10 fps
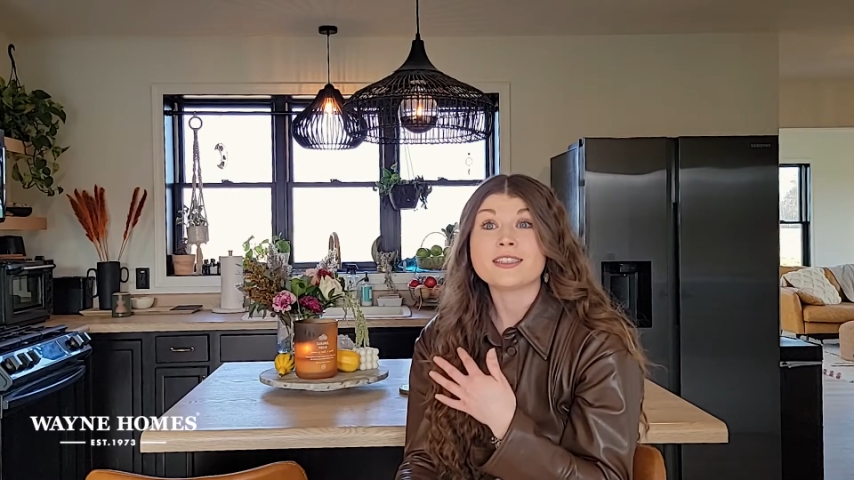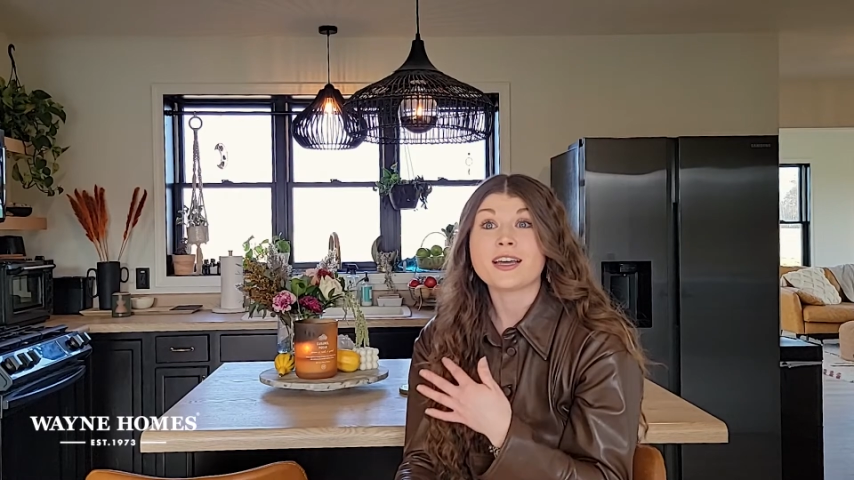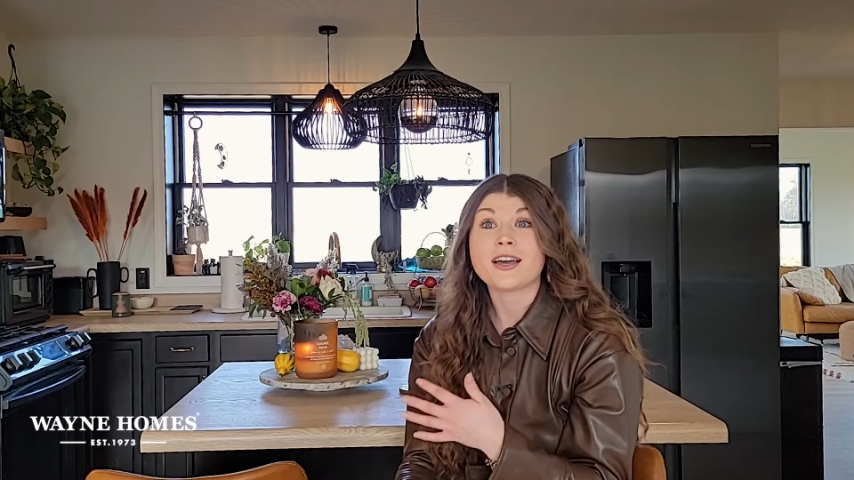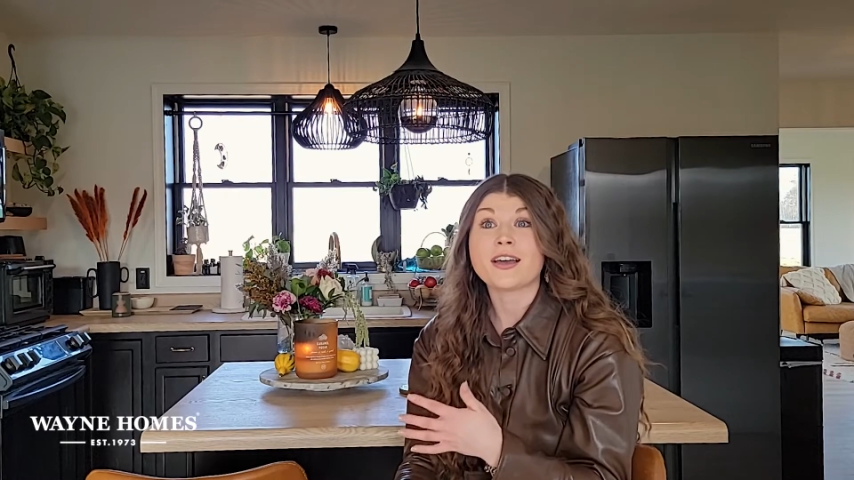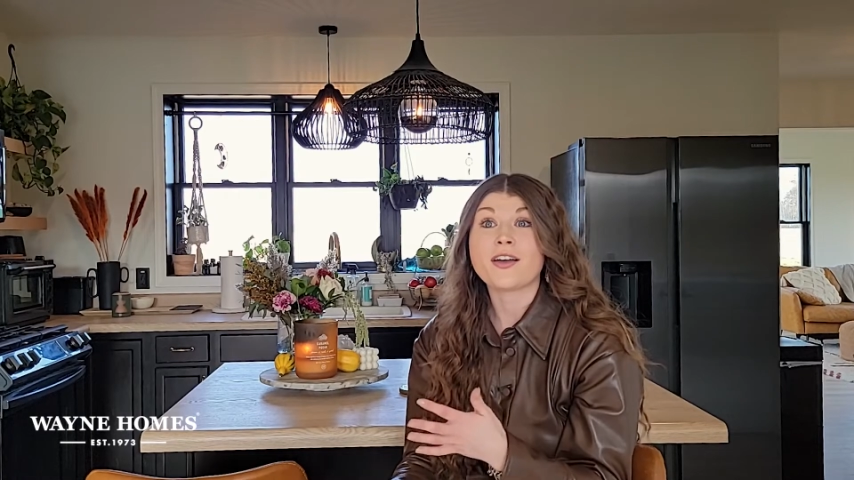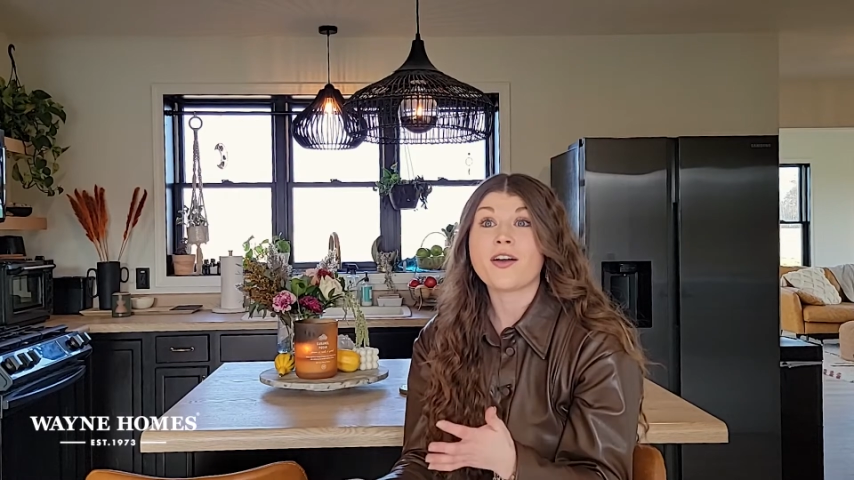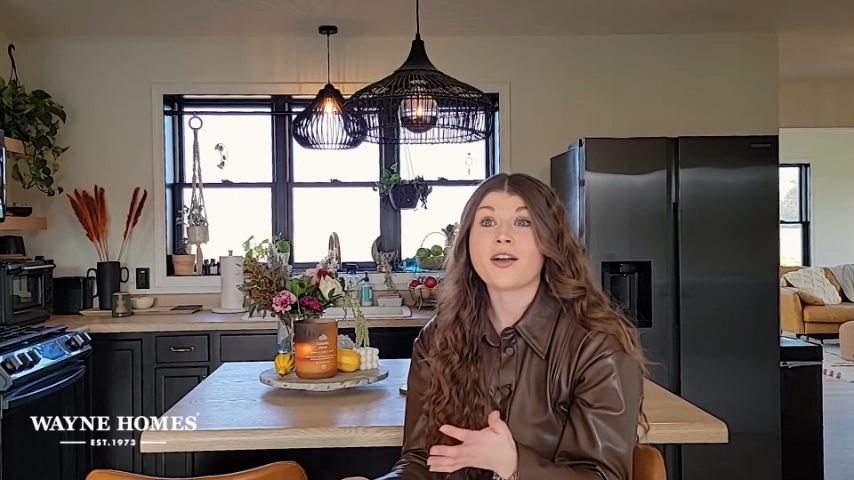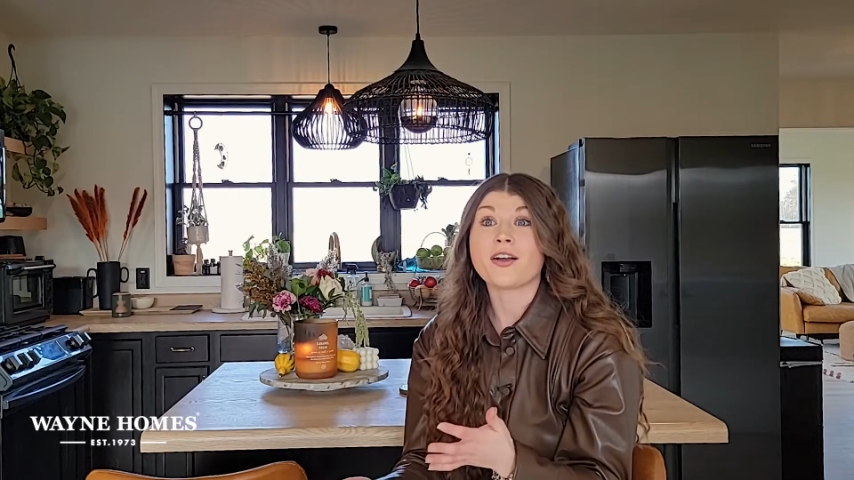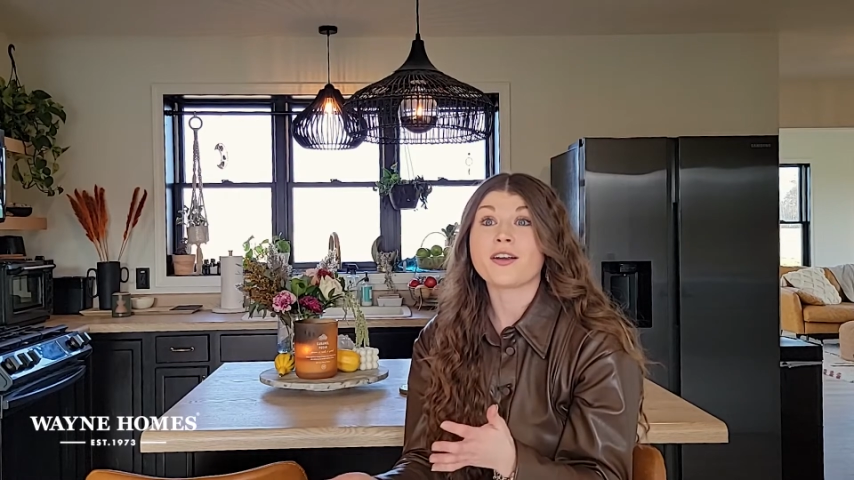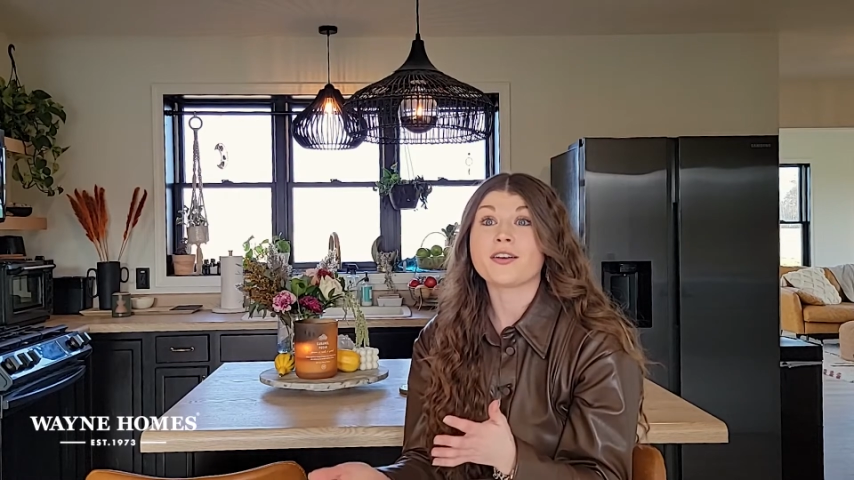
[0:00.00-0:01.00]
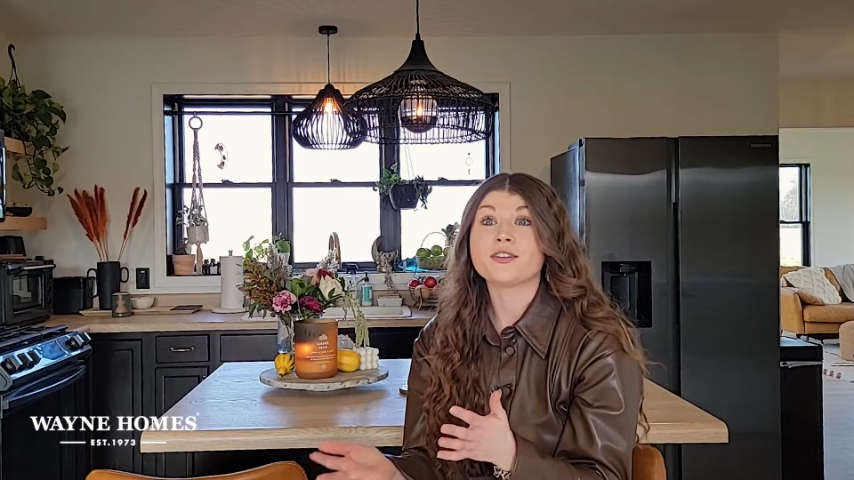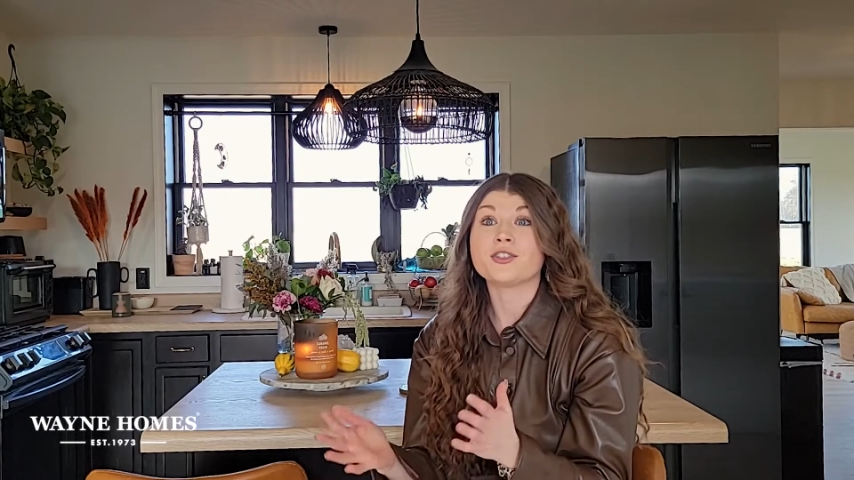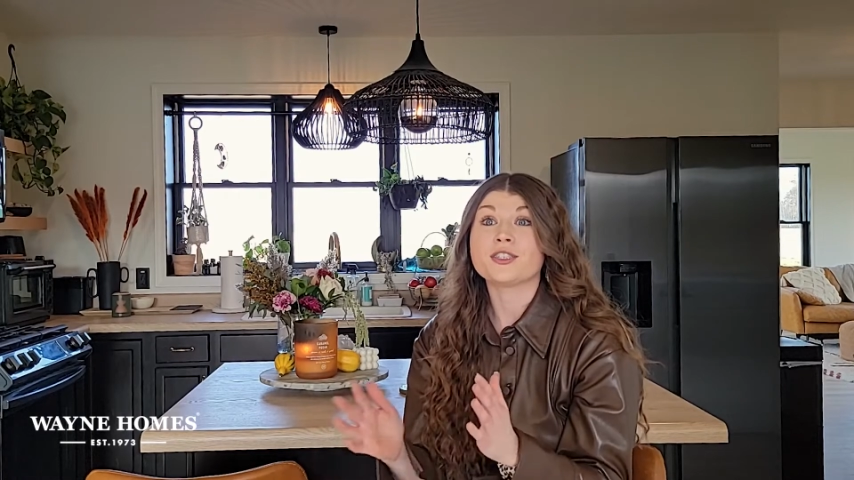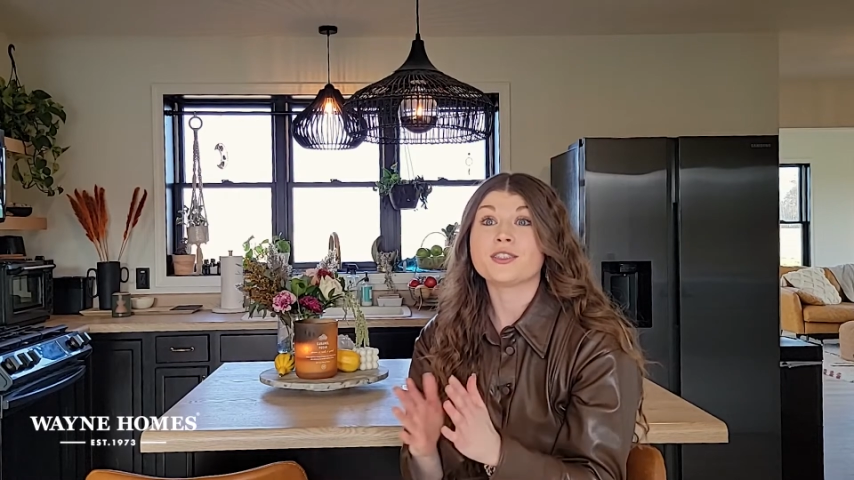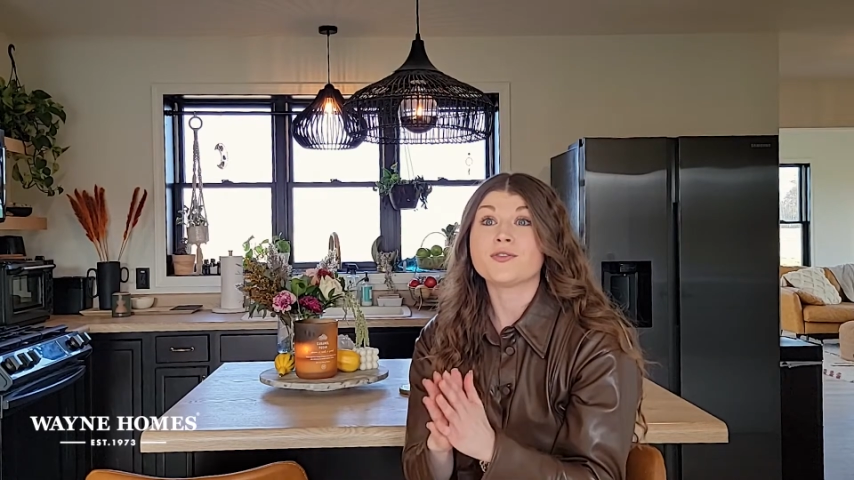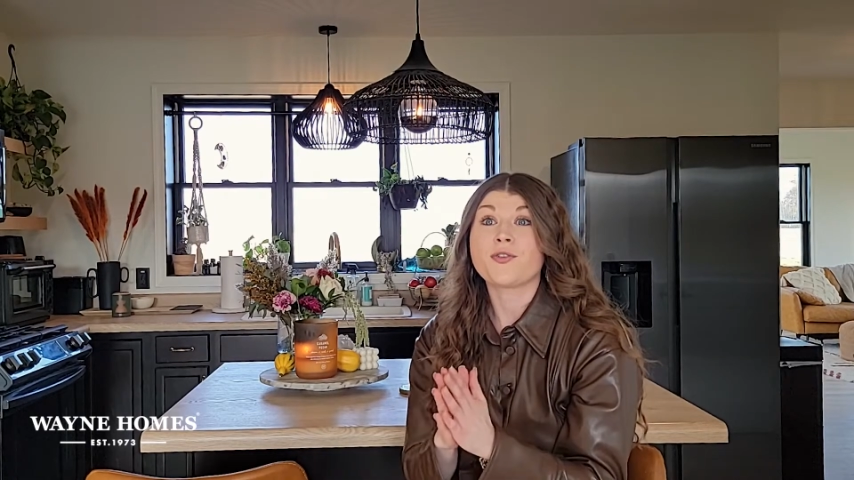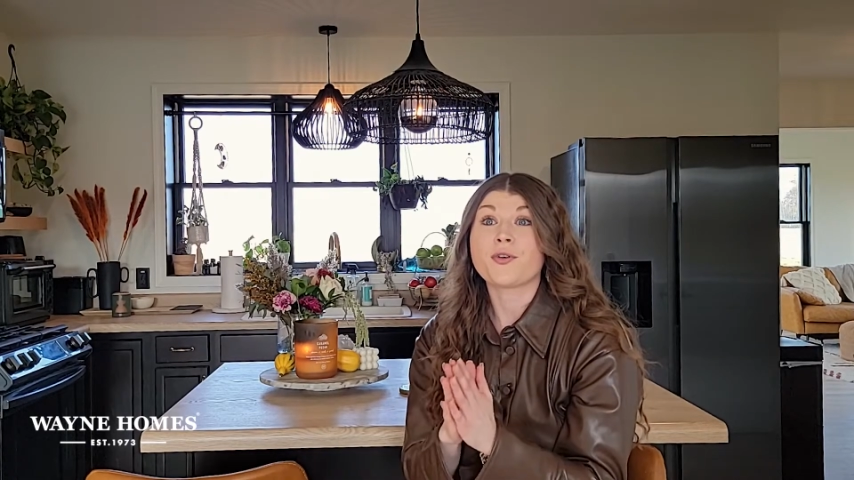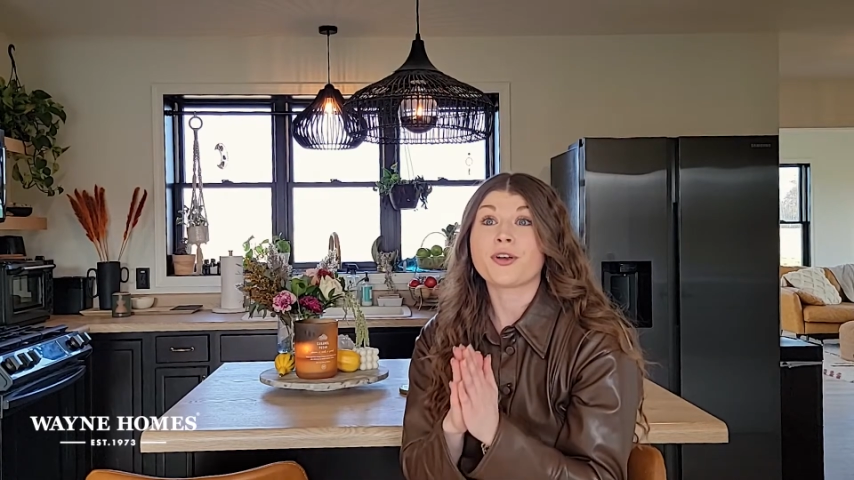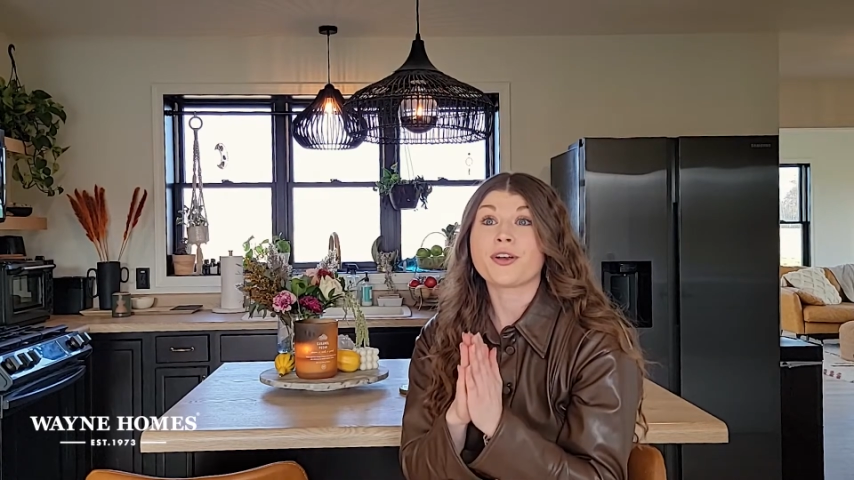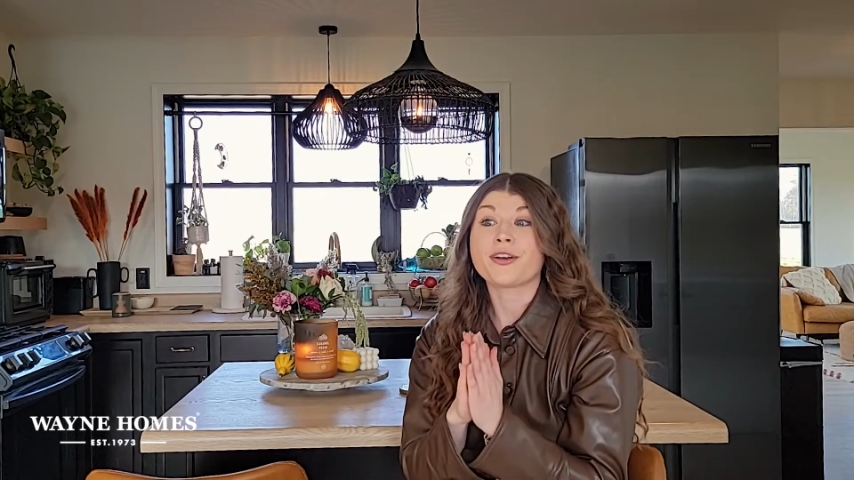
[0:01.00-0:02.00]
that are just
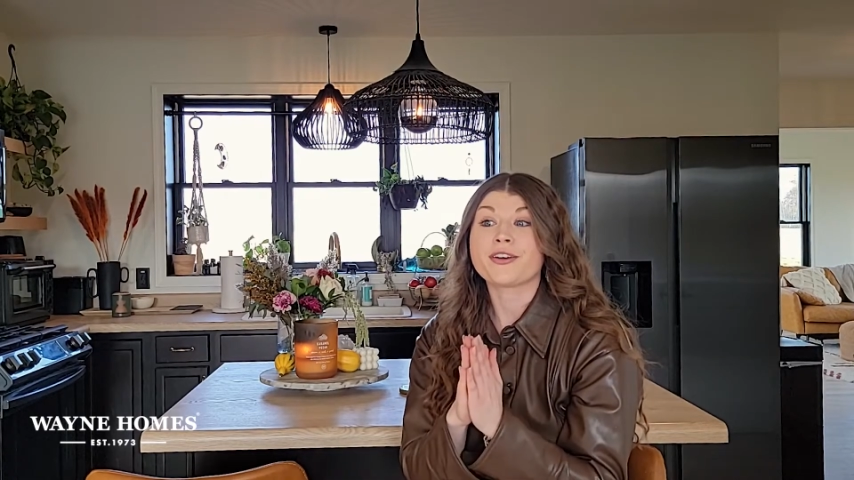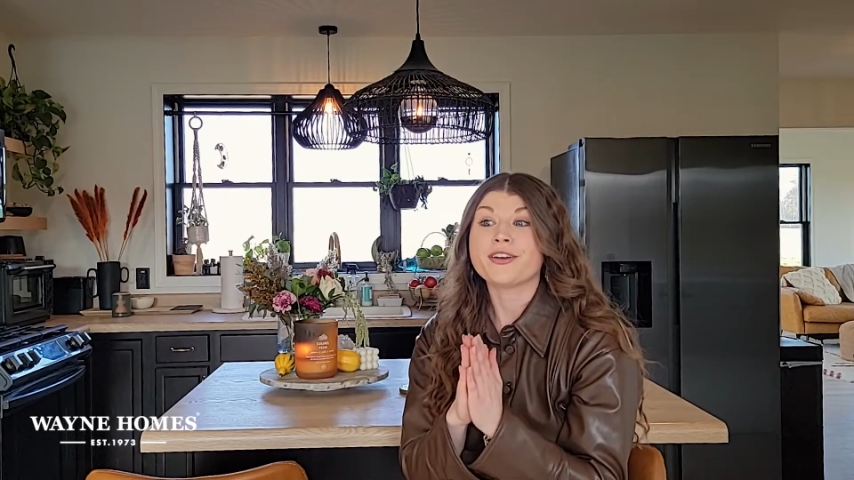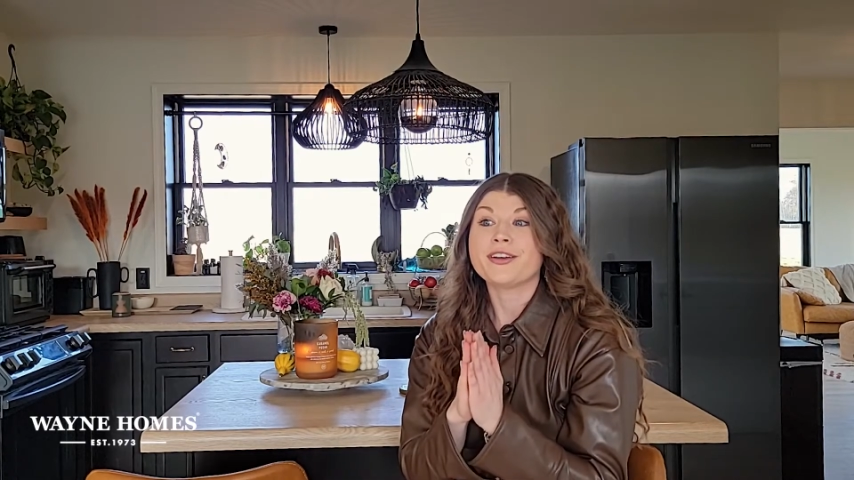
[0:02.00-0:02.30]
for,